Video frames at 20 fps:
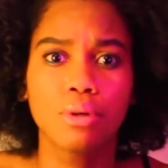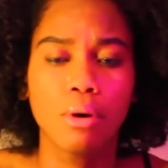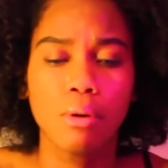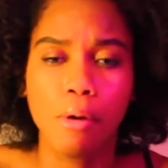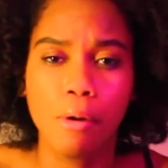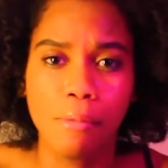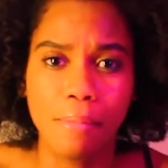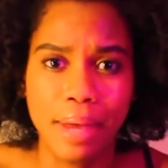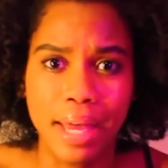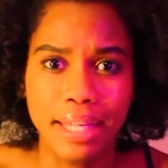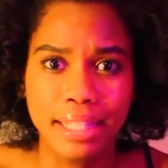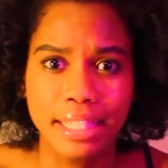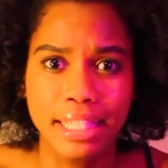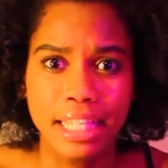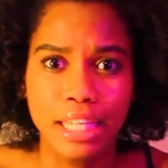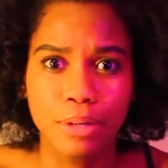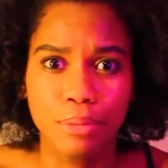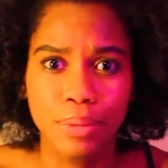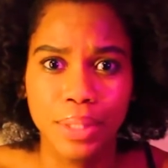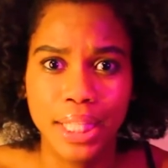a
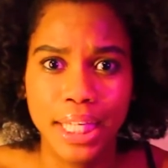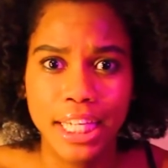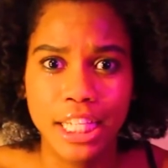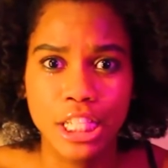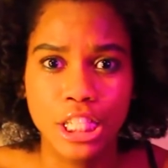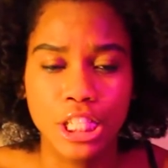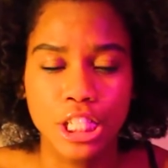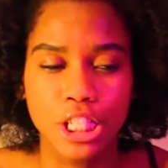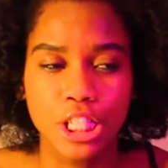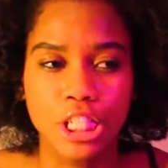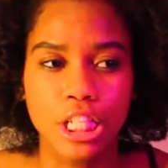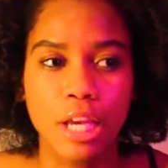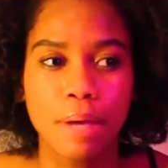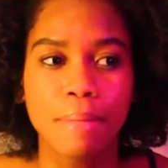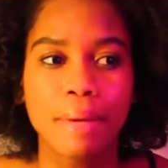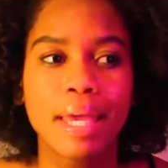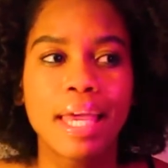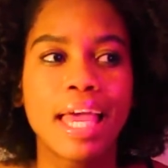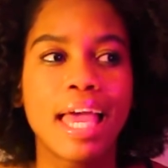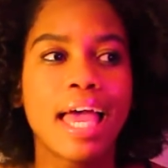romantic
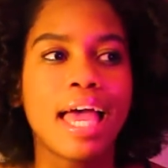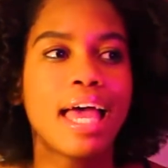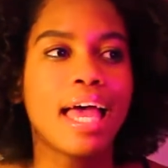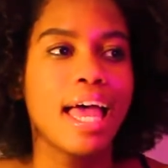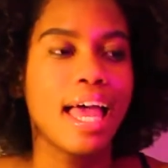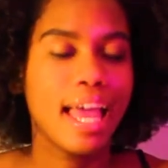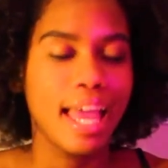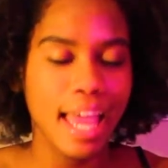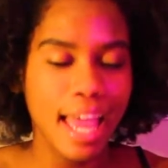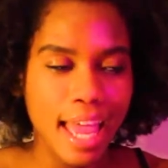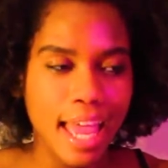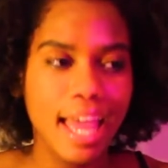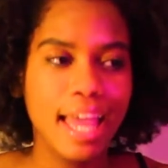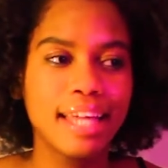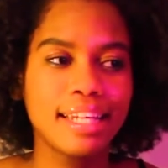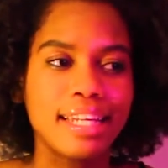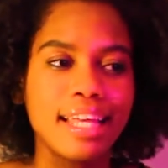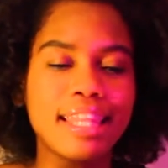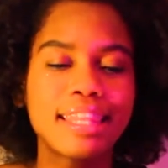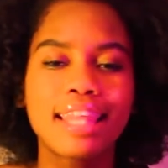relationship.
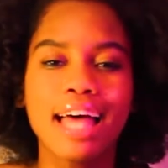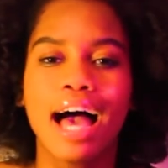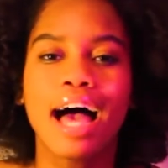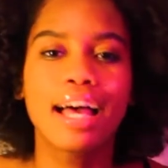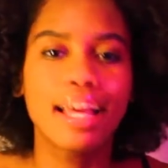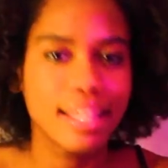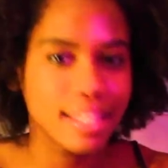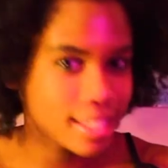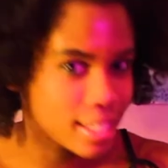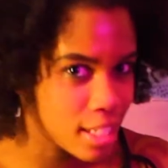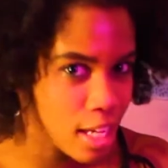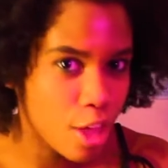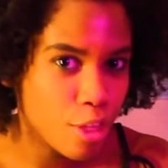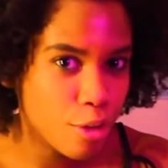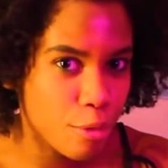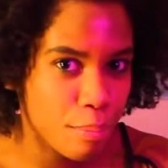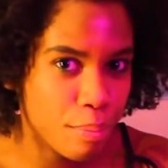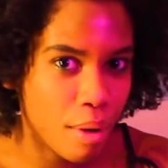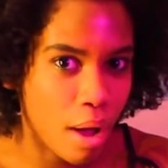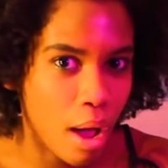And that is
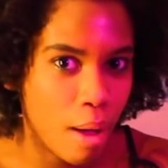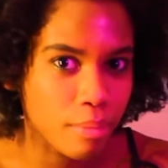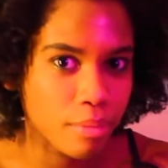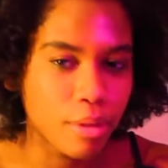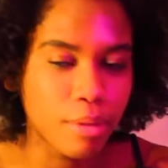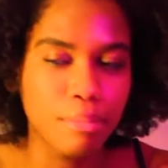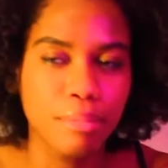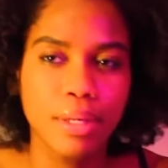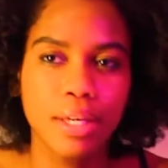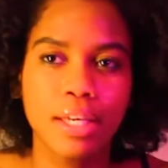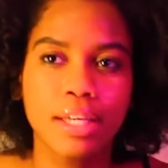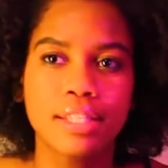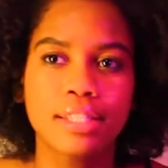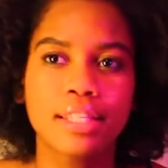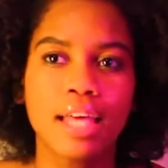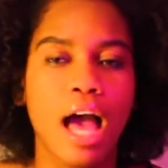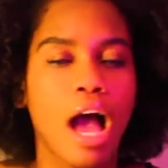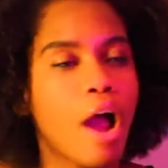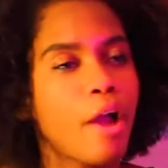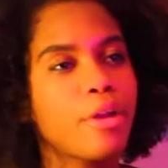another problem, because
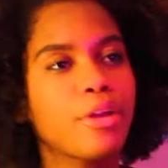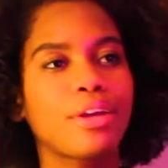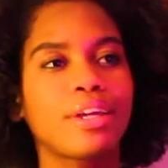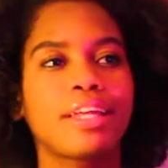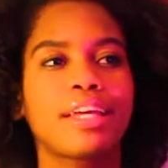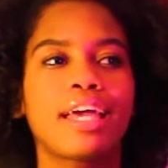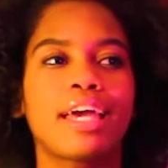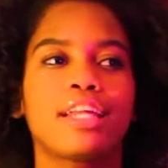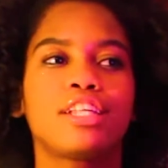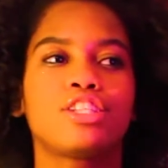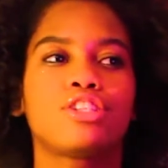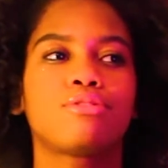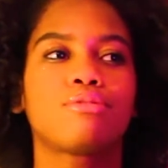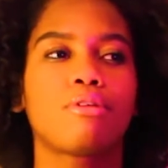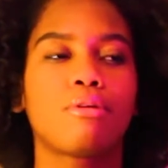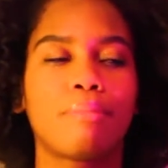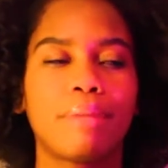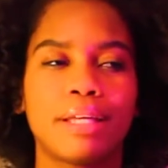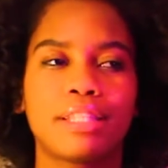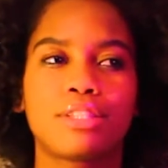how are you going to get into
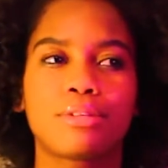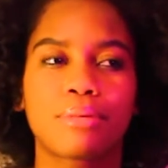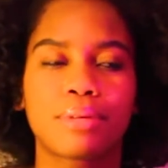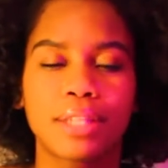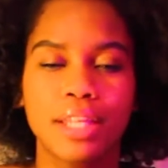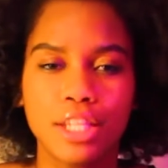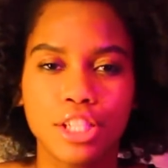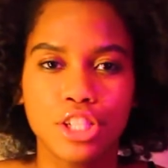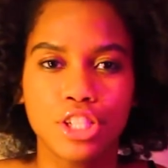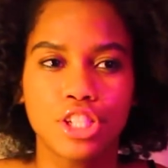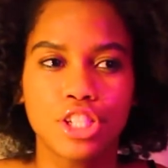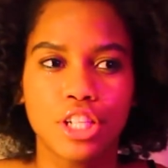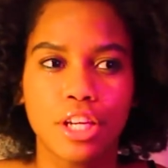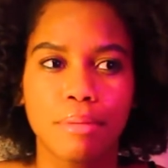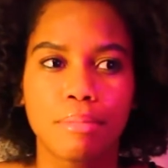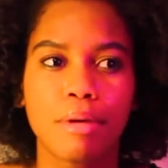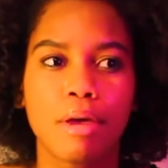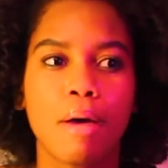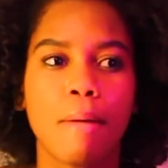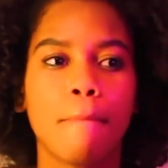a romantic
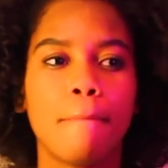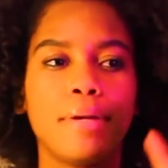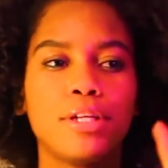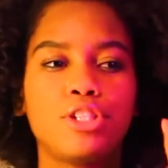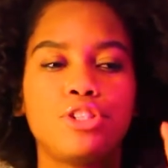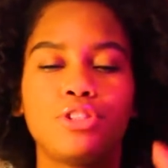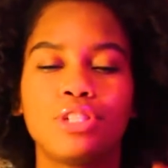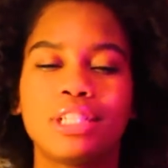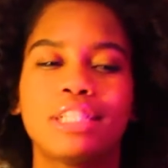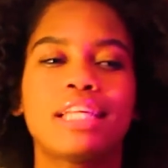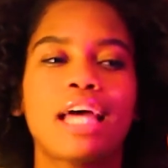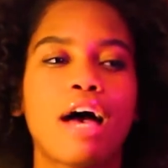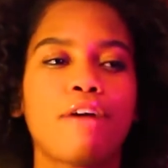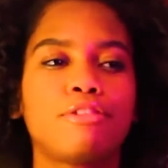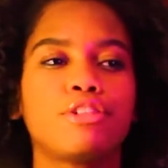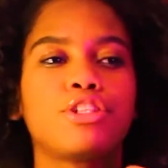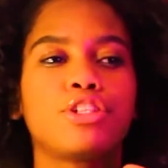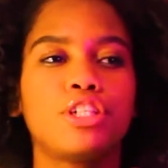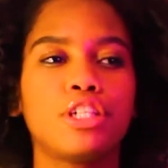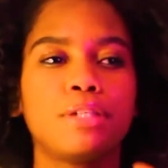relationship, but you didn't
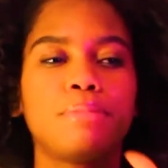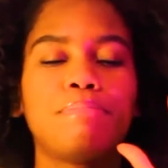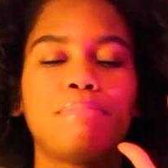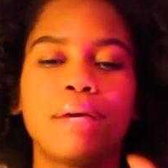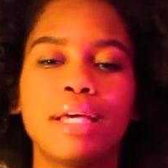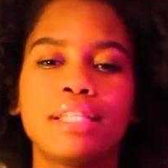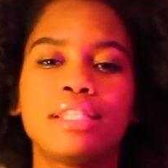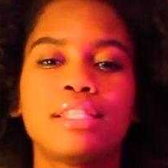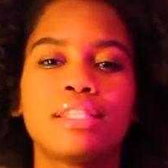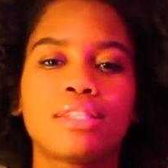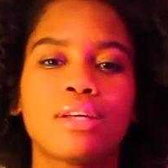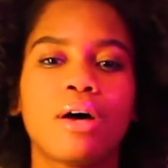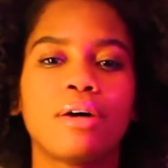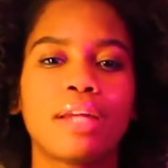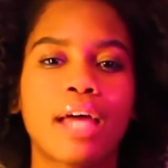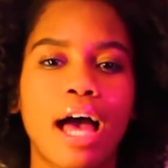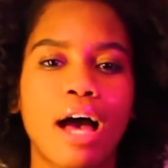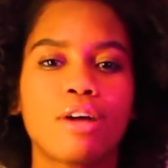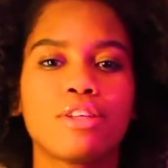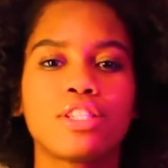have a good basis
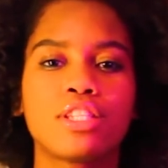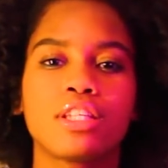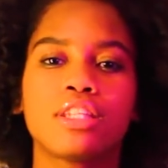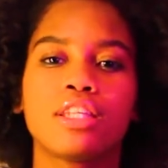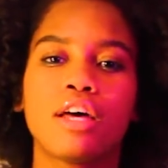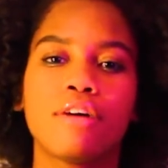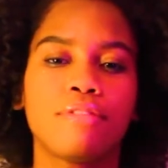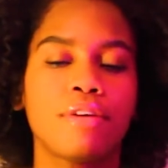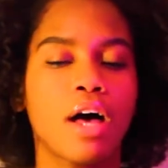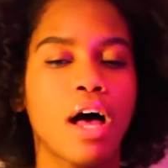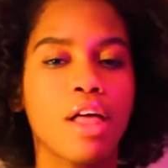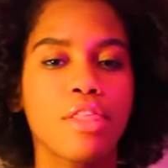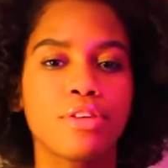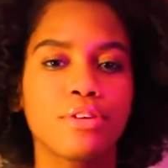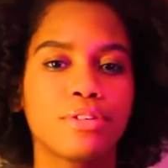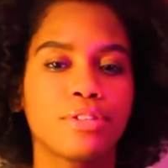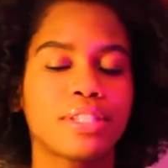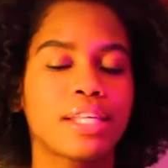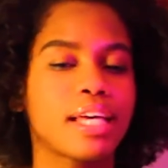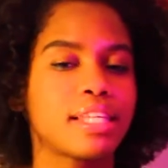on how to love
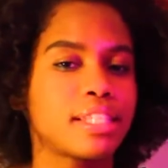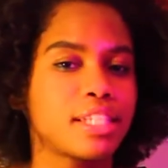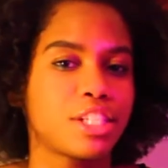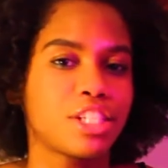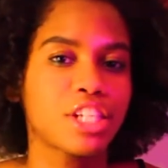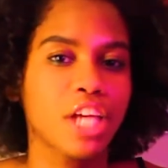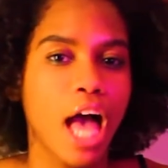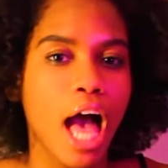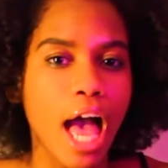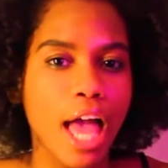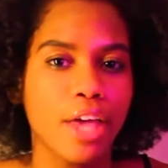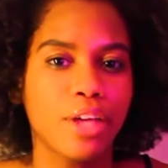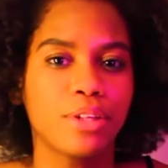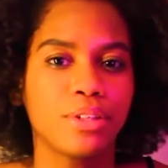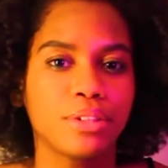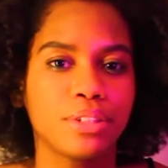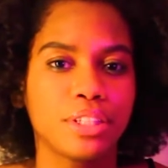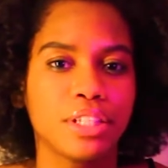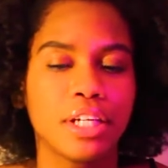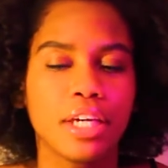others as a
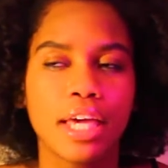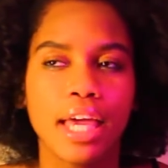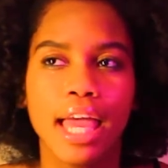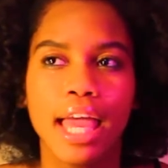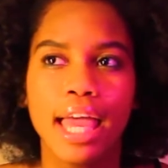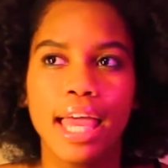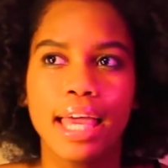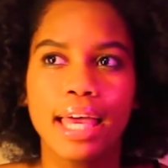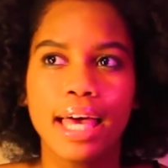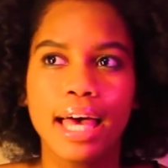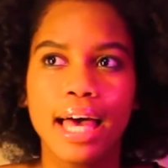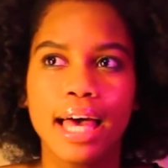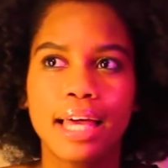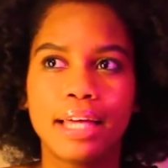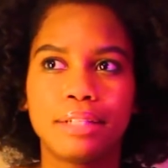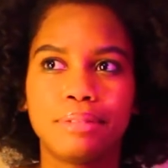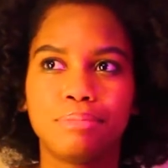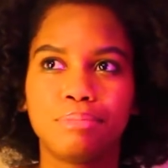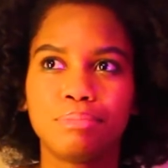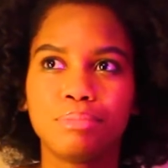child?
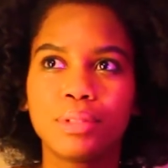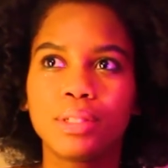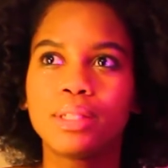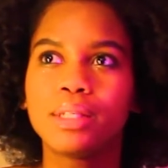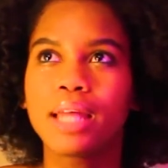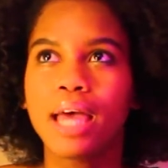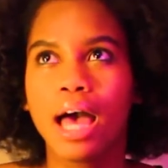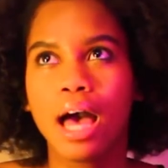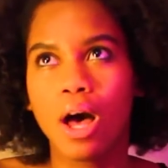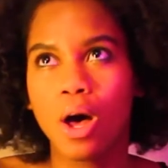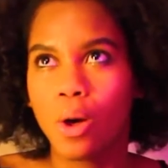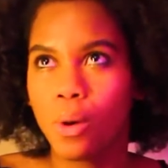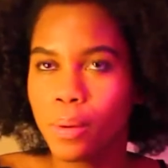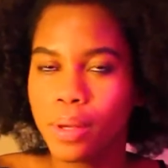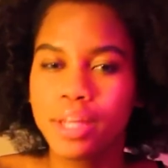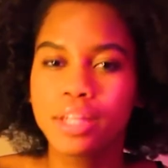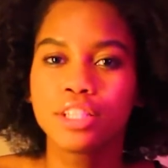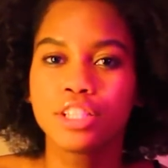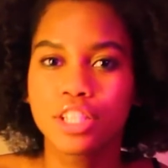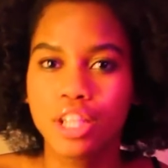And now
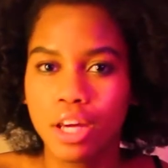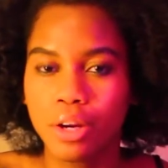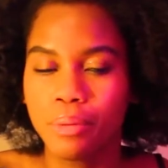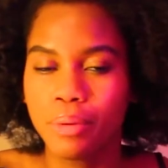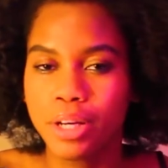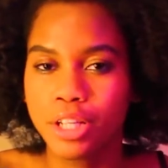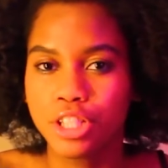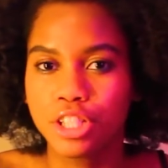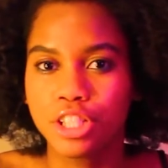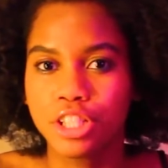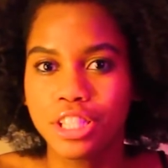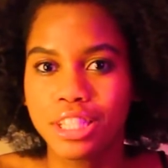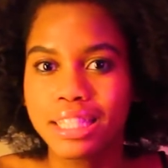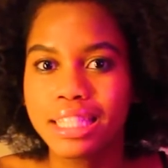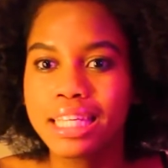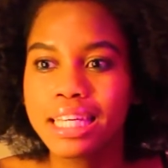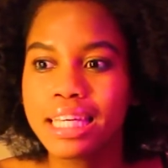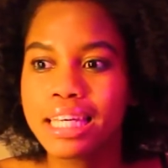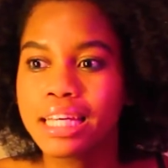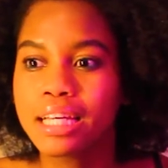in Generation
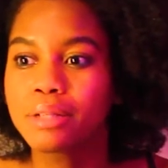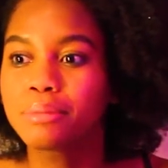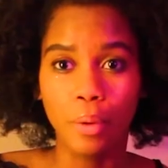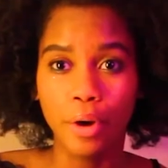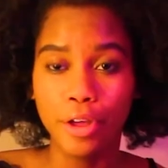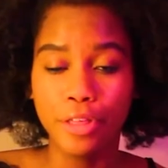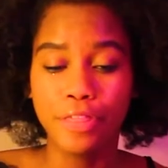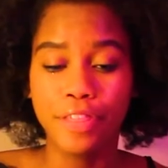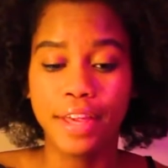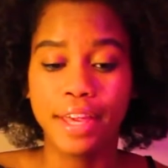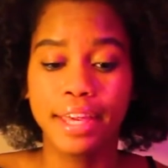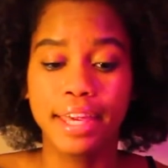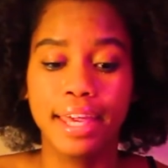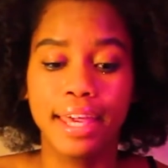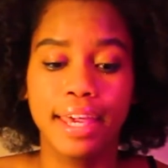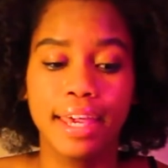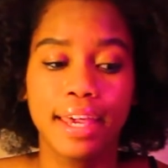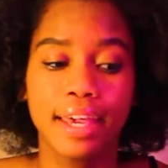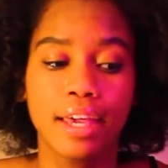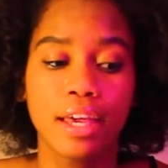Z, we're
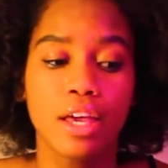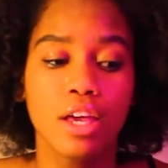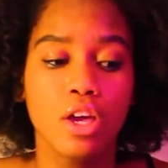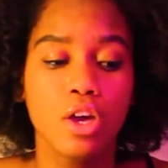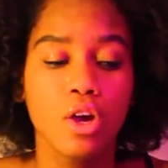thinking,